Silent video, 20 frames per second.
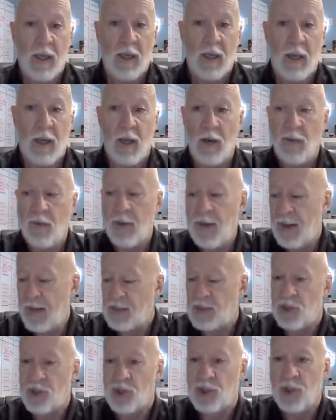All right,
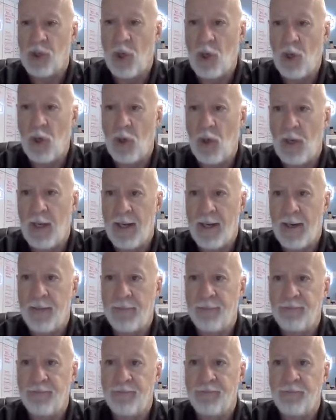so
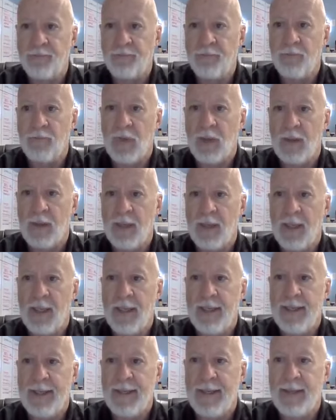um,
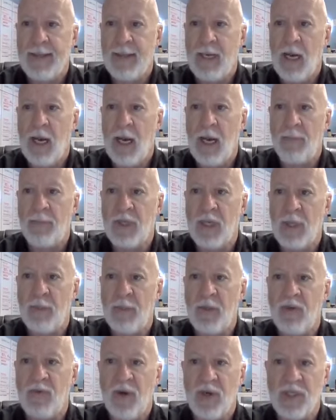uh,
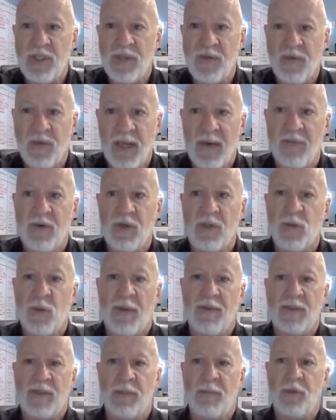upcoming fudge flavors, we
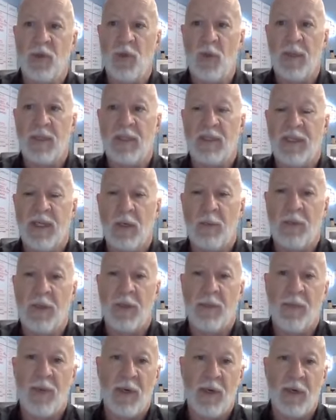have some new ones that will be
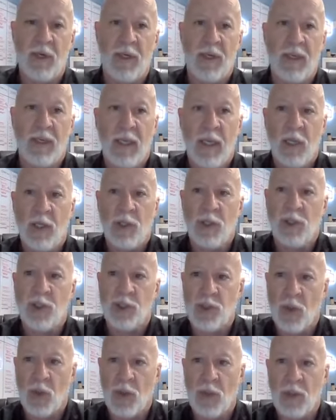appearing
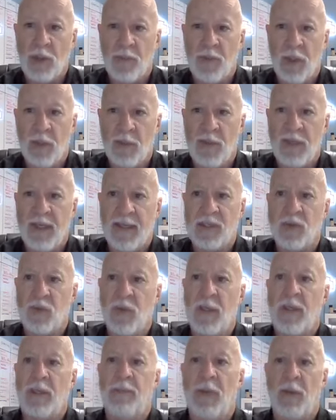shortly, probably next
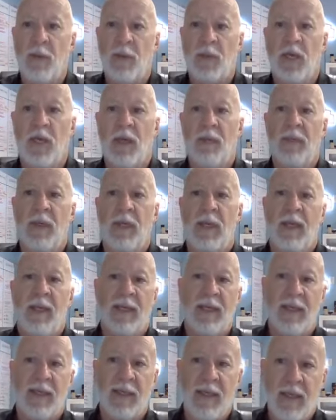week, bubblegum,
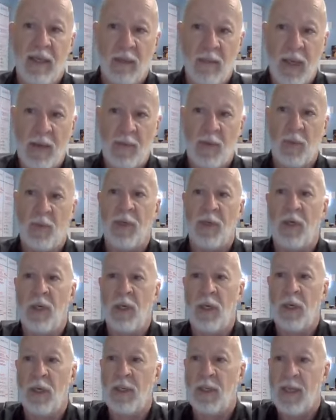Canadian maple
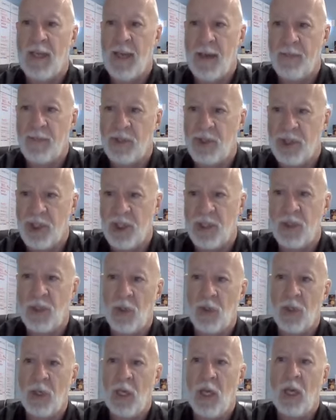pecan,
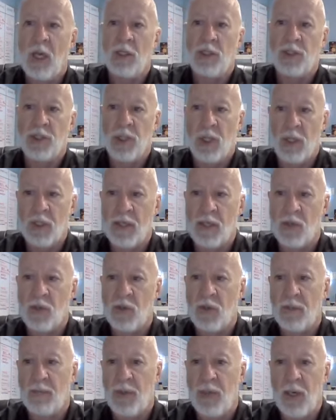cappuccino, chocolate
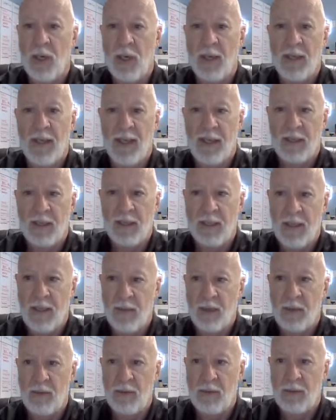cream pie, and
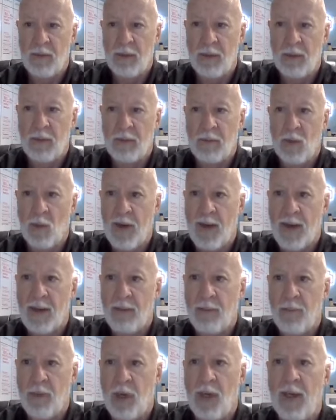lemon meringue
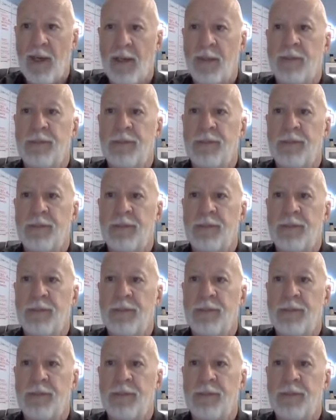pie.